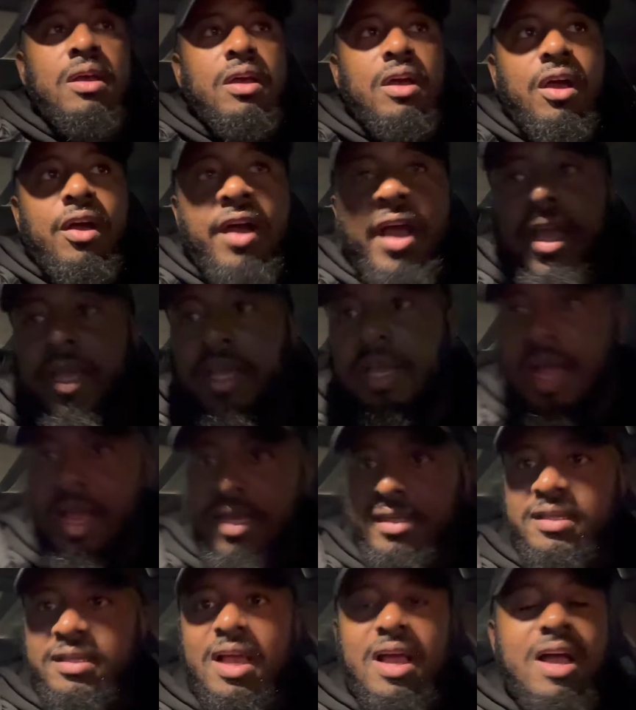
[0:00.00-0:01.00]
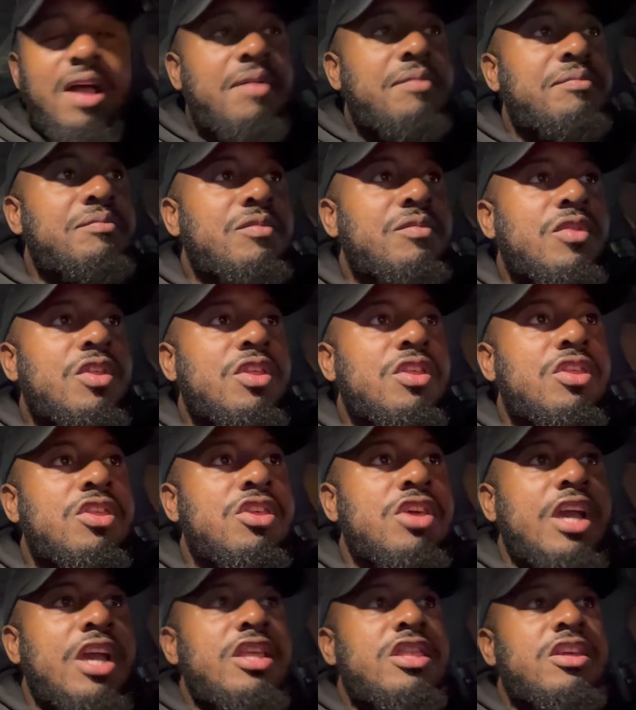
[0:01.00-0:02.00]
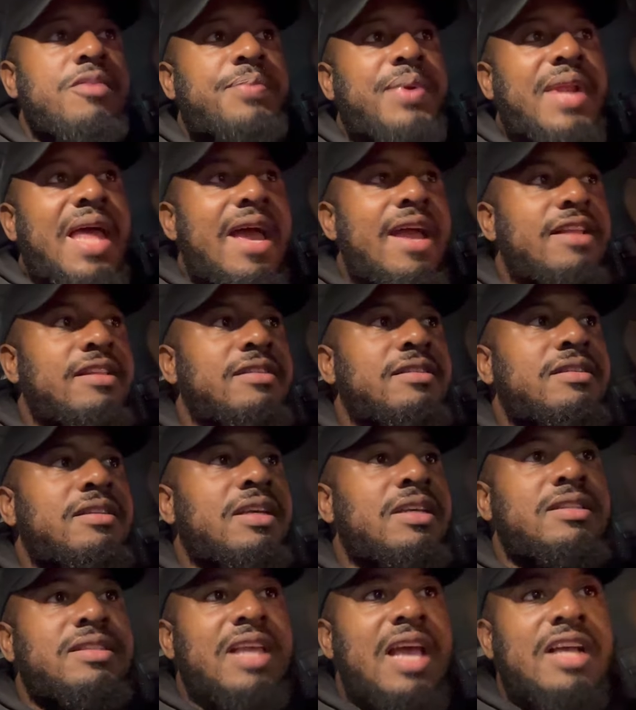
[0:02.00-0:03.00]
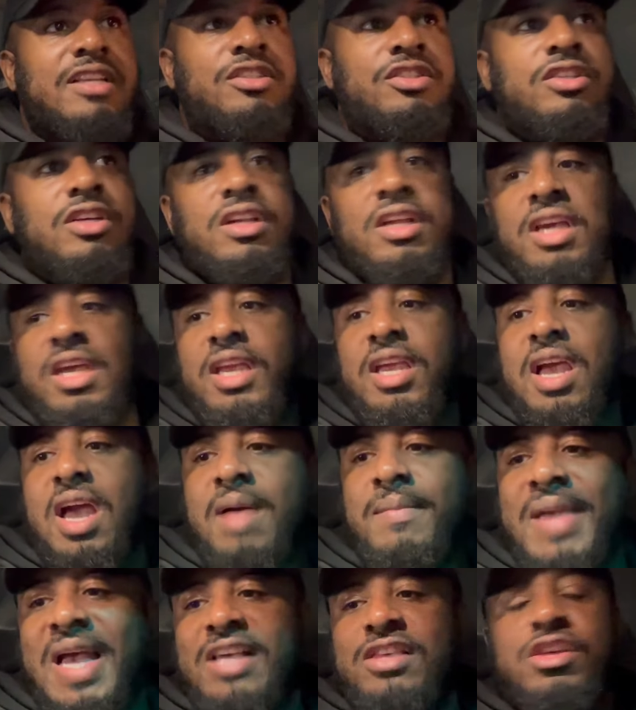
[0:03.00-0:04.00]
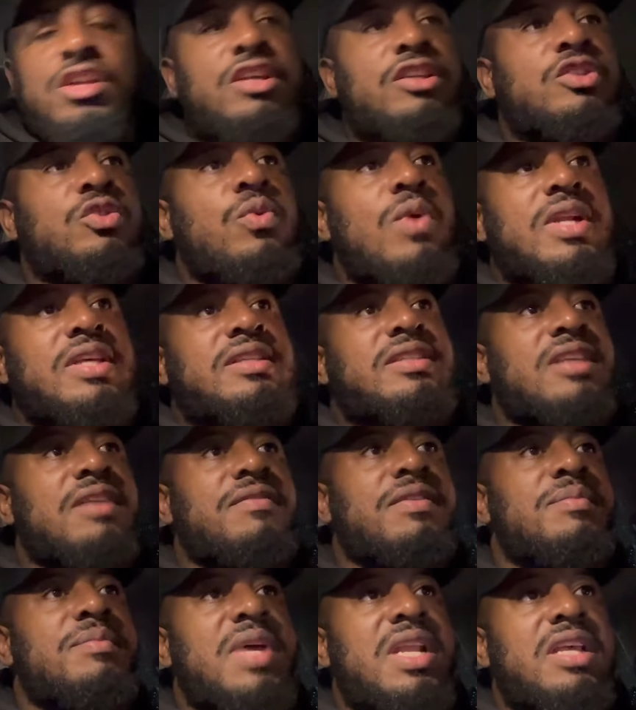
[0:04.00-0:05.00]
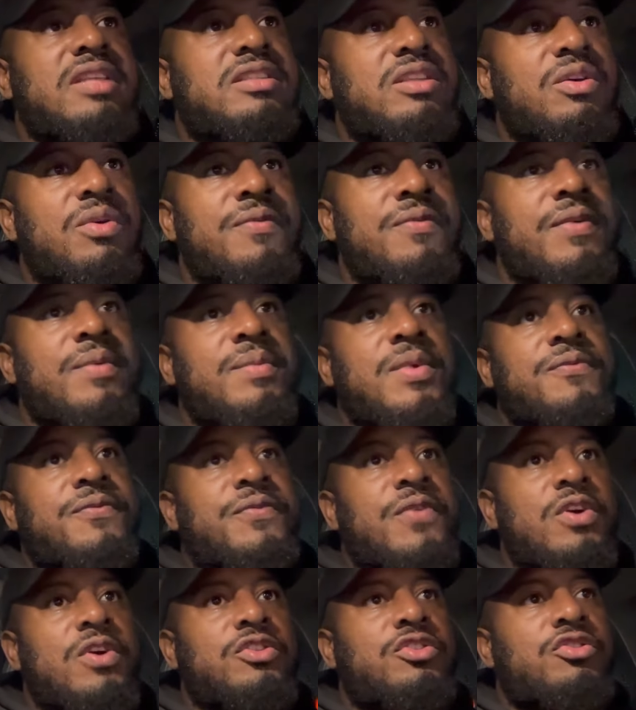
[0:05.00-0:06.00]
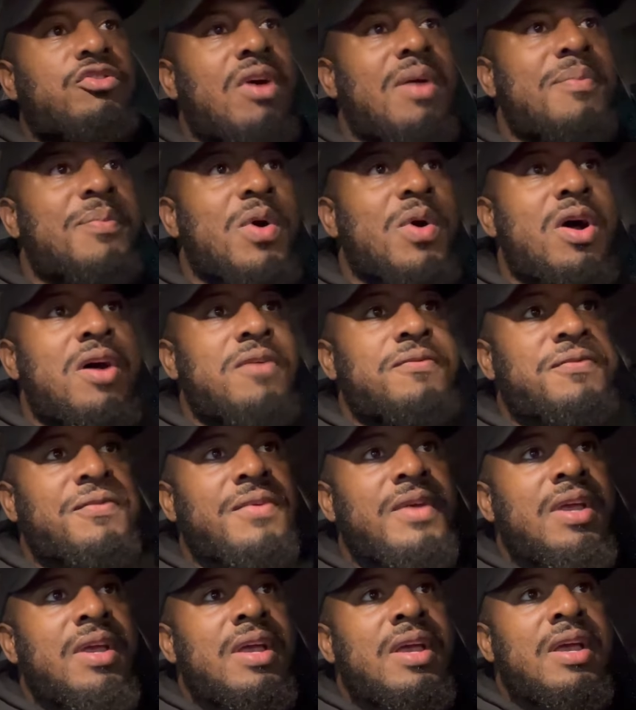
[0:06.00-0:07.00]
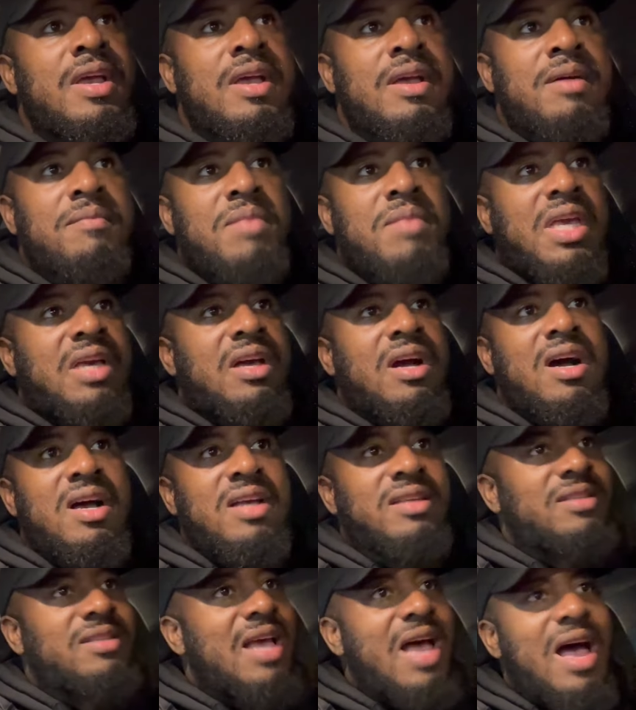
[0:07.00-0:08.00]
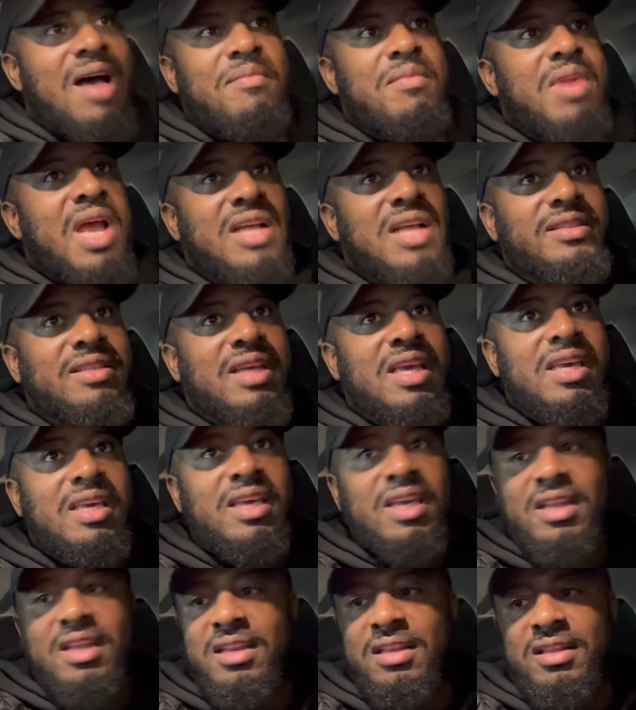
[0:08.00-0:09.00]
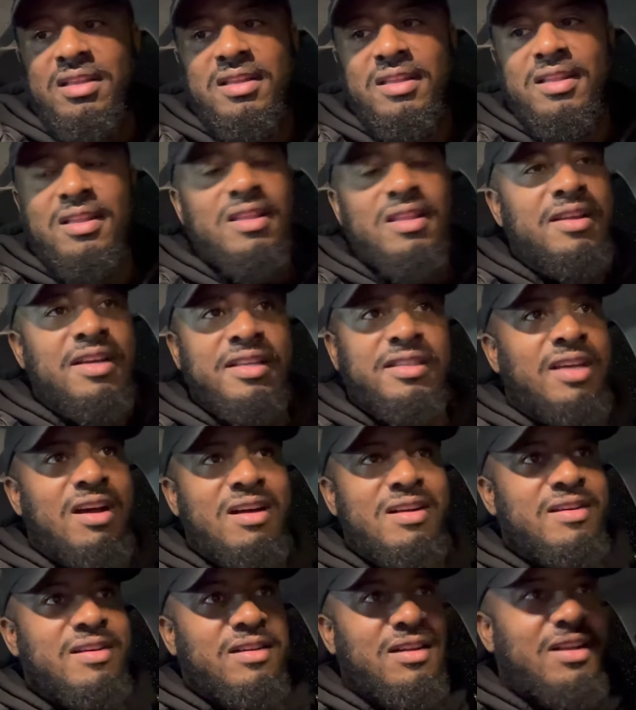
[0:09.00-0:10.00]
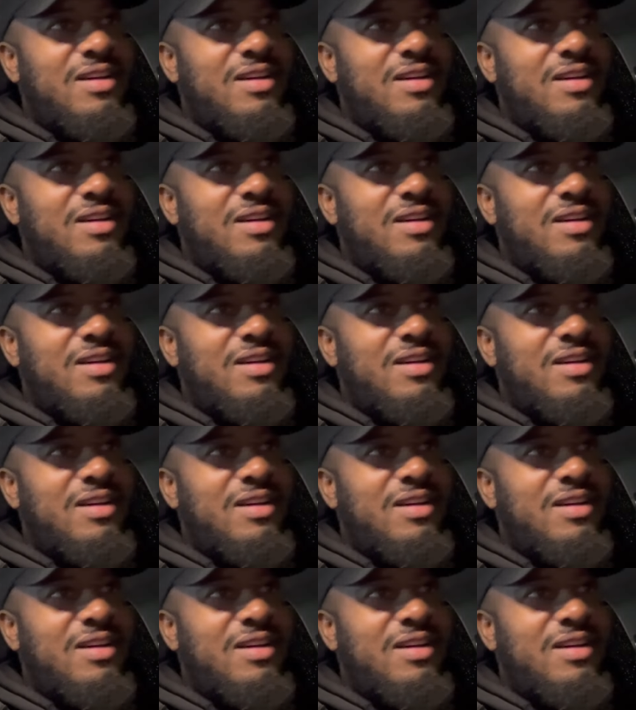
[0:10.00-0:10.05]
all right, guys, um, change of plans. It's actually, I'm actually 27 minutes away from the first drop off because I'm not taking the tunnel.